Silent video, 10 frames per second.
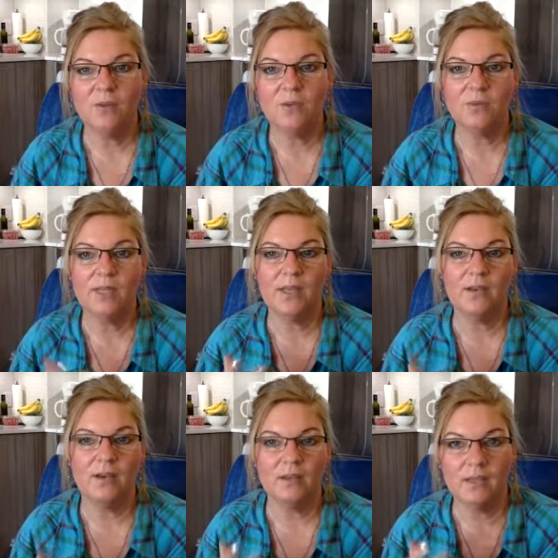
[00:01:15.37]
is really going
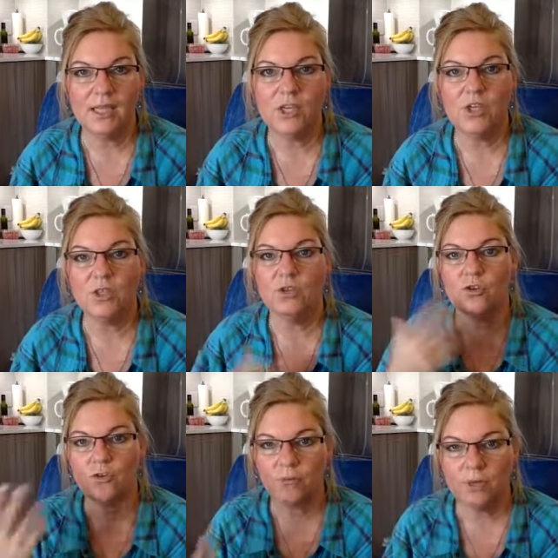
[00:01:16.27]
to unleash the
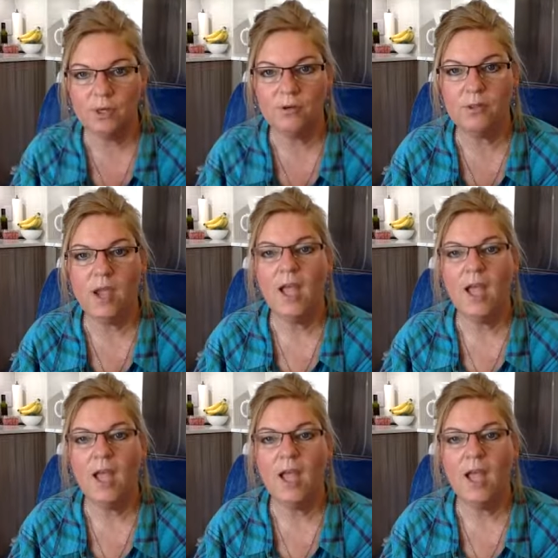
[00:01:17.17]
truth